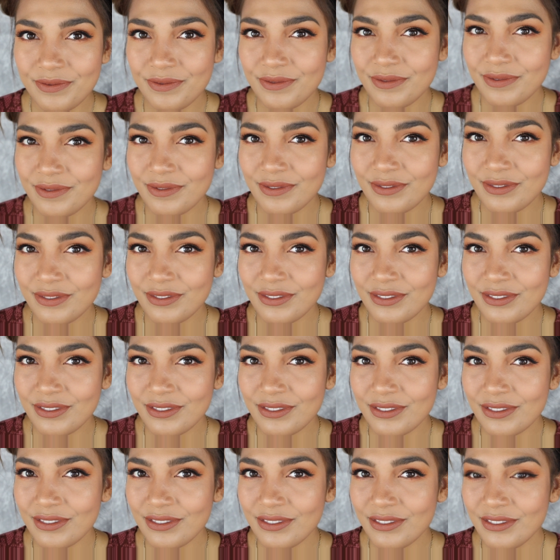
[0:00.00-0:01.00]
wispy
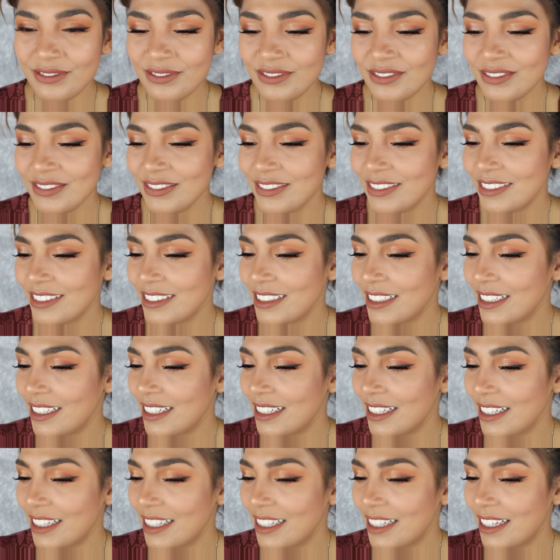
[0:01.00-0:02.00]
kind of
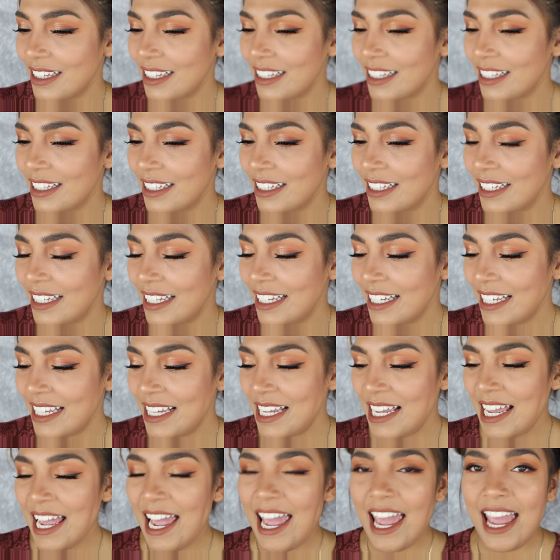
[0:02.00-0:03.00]
lashes.
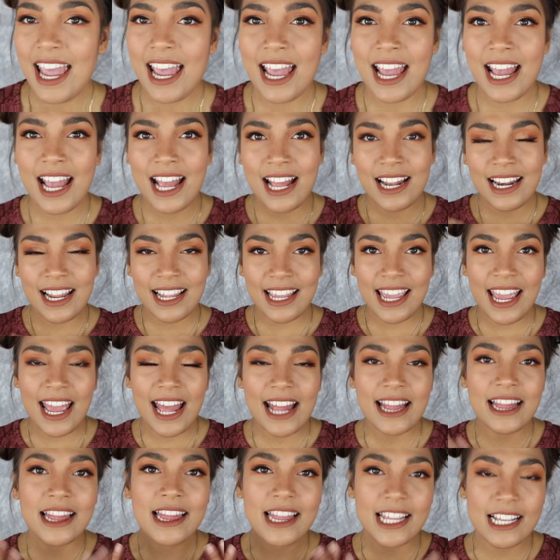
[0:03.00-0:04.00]
And
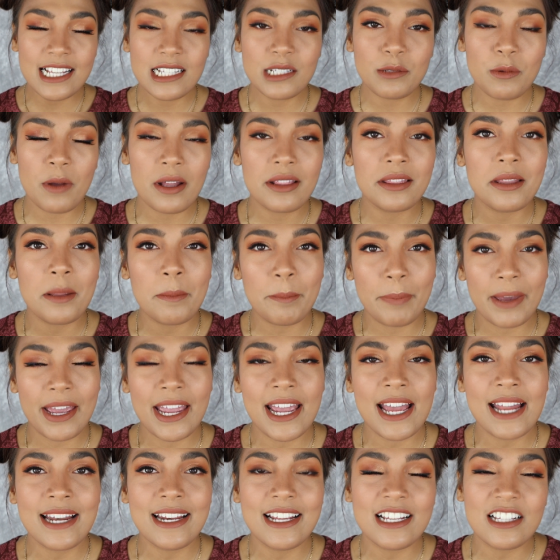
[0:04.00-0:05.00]
again, this one, the
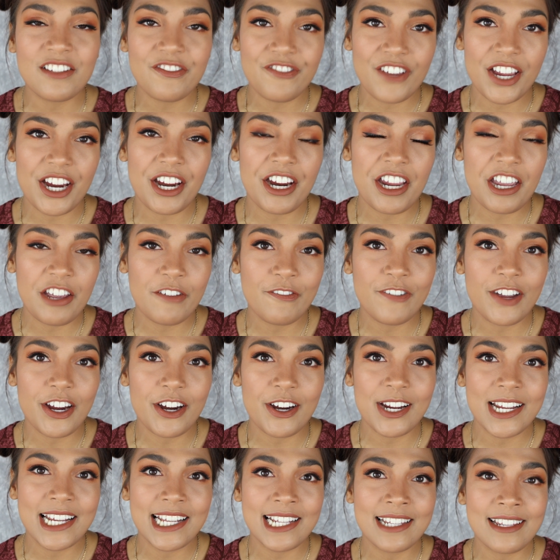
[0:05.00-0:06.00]
band is very,
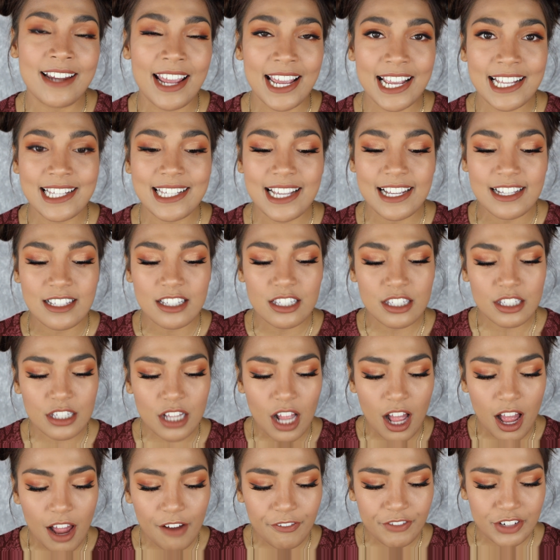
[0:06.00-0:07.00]
very nice and
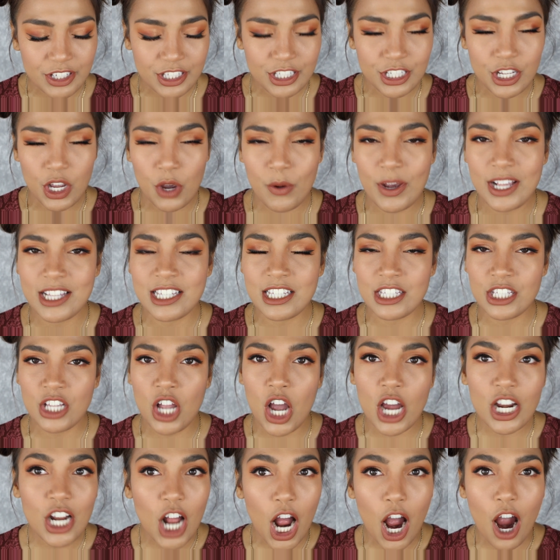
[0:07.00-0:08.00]
soft. So it's
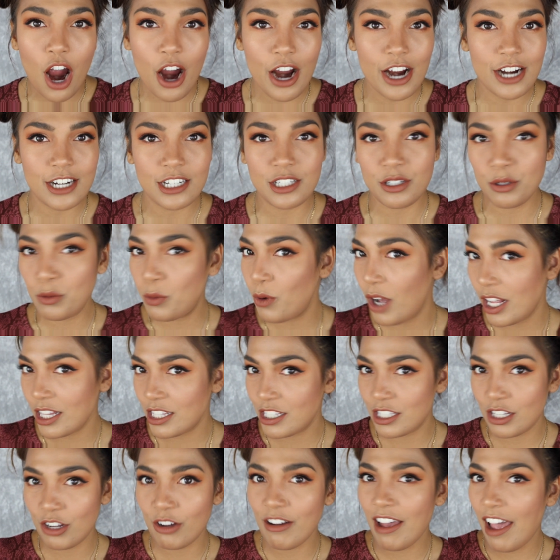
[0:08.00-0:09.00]
not harsh
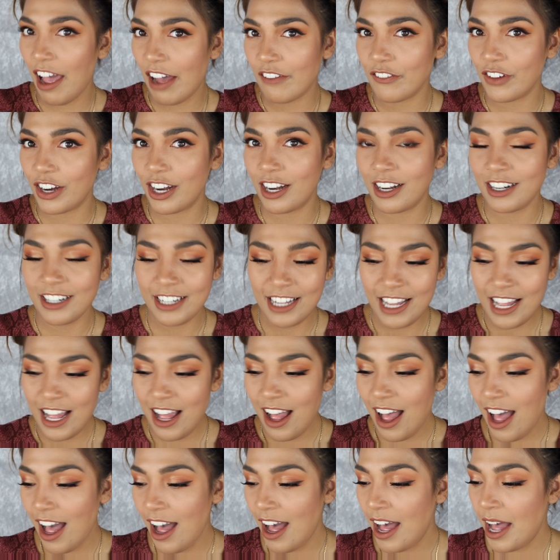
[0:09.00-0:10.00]
whatsoever.
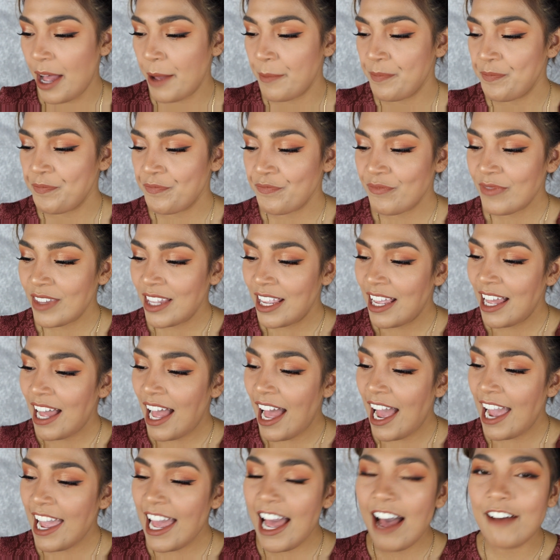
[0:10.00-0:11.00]

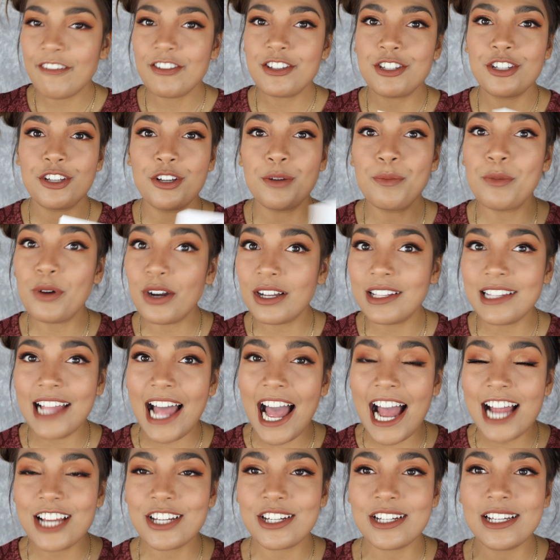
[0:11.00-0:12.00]
I have two more
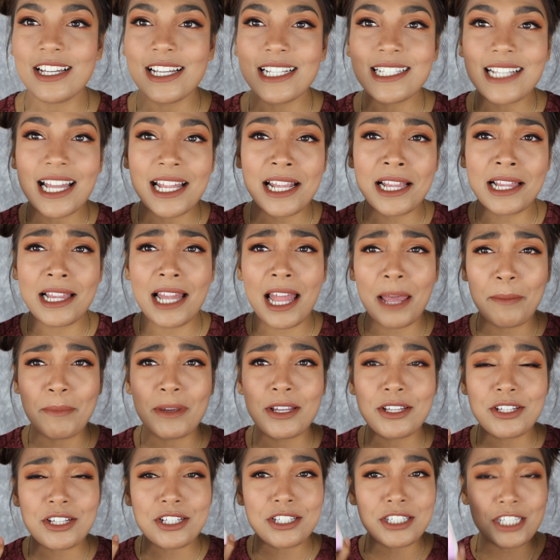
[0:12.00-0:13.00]
lashes. And let
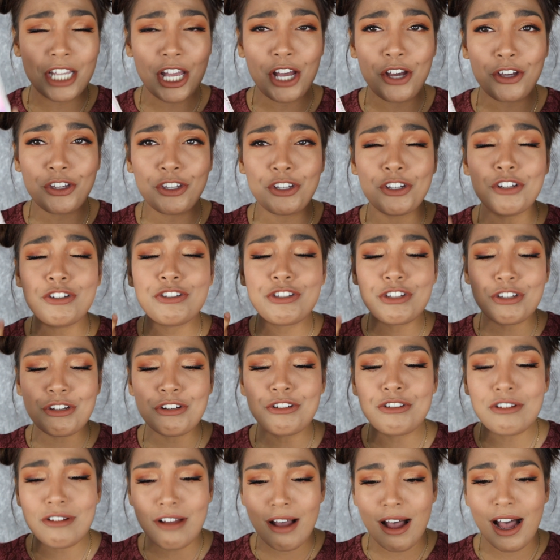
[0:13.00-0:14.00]
me just tell you, do
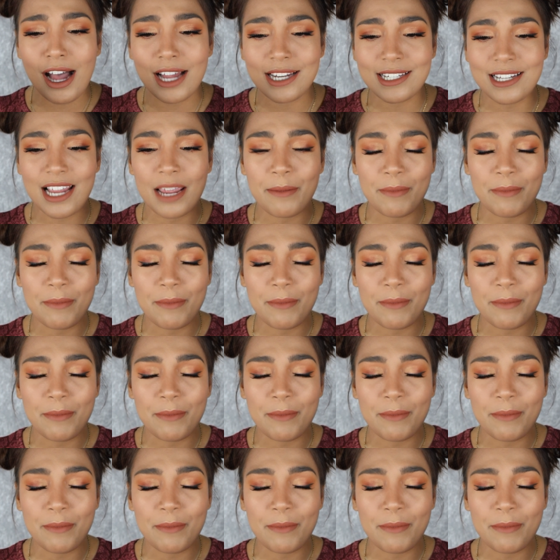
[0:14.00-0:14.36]
not